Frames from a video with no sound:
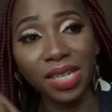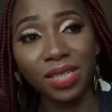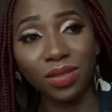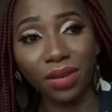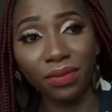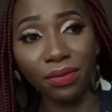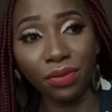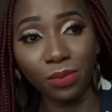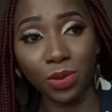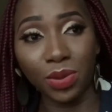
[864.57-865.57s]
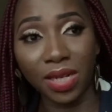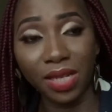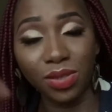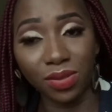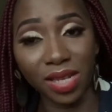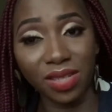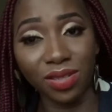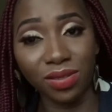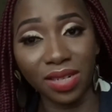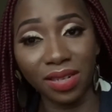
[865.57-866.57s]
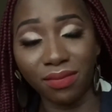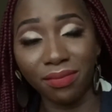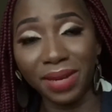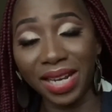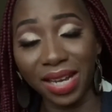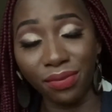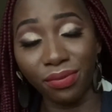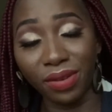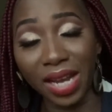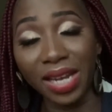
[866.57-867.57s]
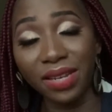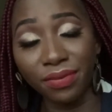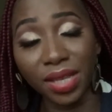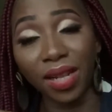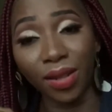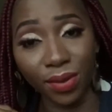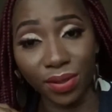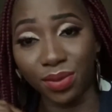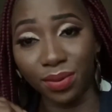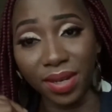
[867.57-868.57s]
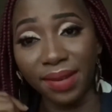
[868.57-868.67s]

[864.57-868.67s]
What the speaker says: traveling from Switzerland to Nigeria, my life, I lived in luxury.